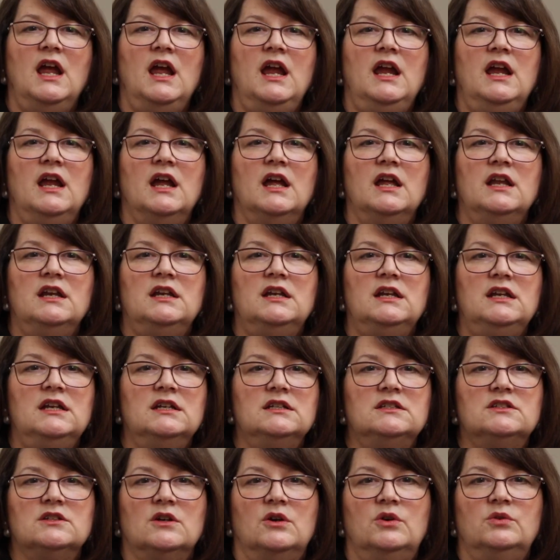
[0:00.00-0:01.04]
and
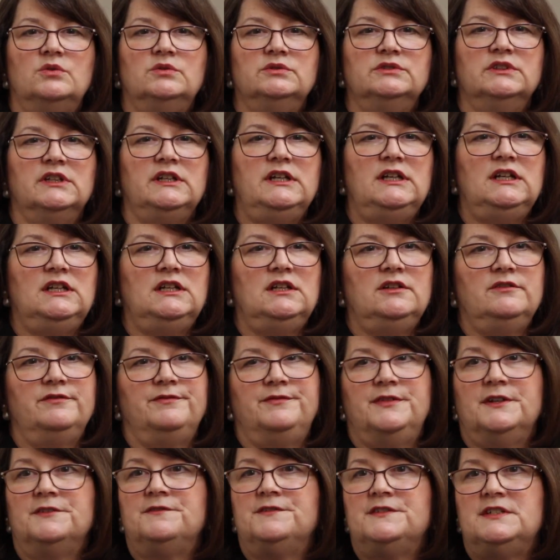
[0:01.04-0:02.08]
it's only
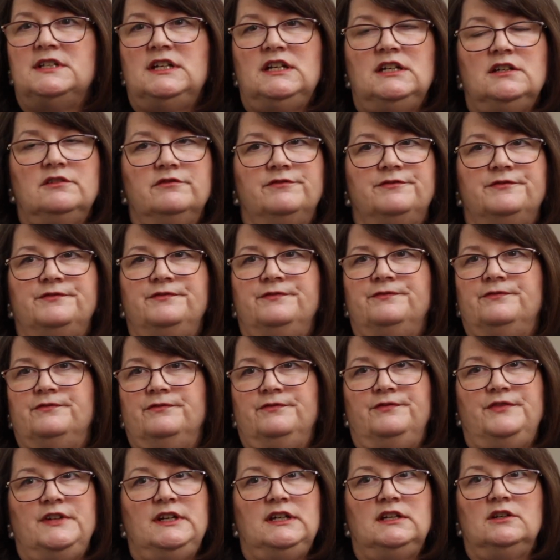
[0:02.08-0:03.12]
15
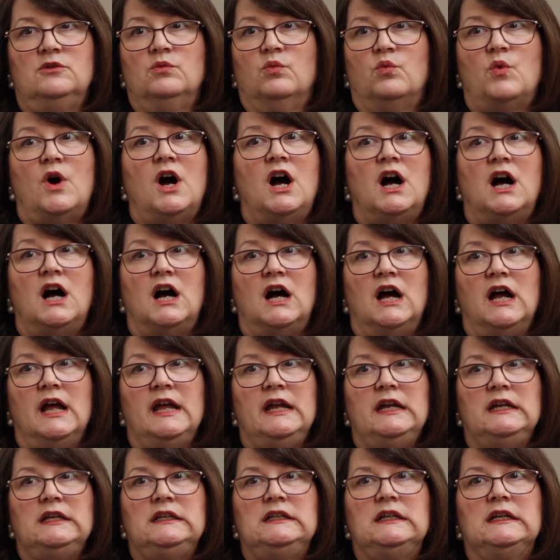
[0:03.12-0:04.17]
feet
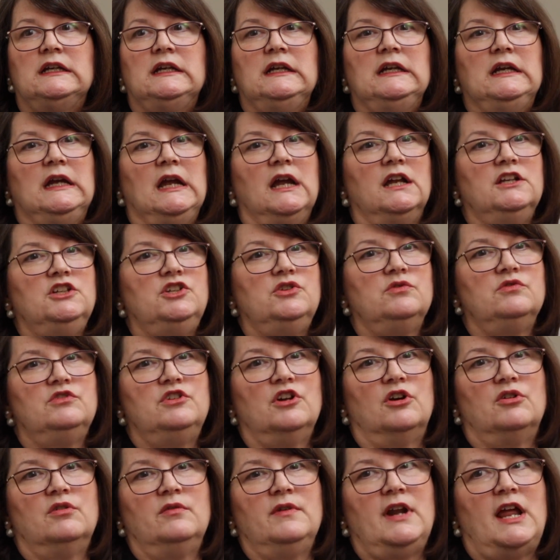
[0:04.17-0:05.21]
wide and you
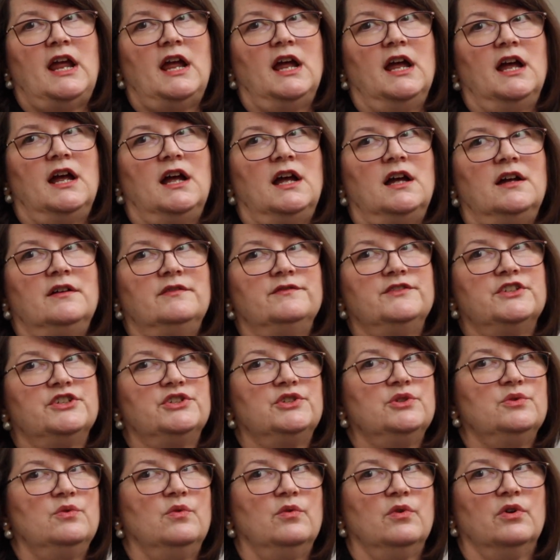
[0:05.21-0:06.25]
don't have
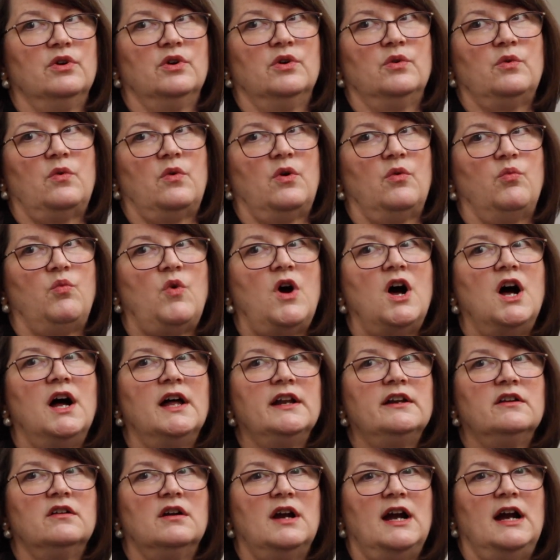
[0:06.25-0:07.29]
sewer or
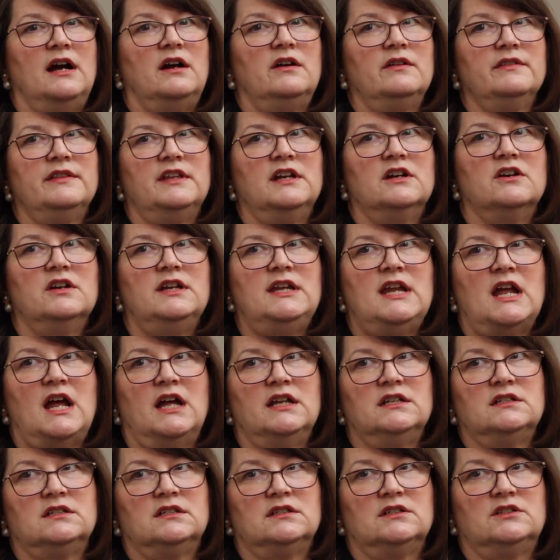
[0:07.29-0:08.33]
water out there
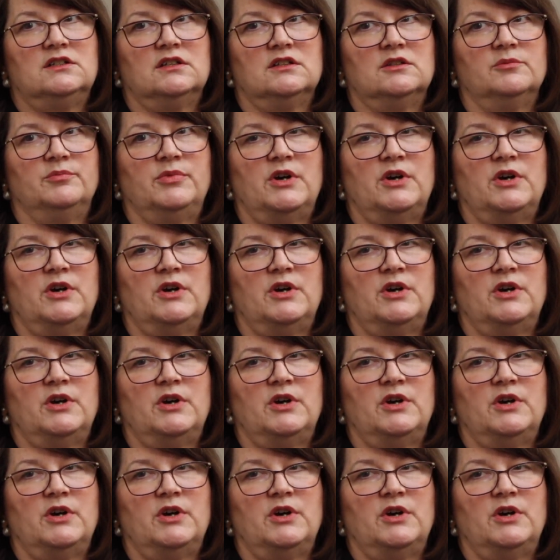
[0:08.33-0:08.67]
yet to the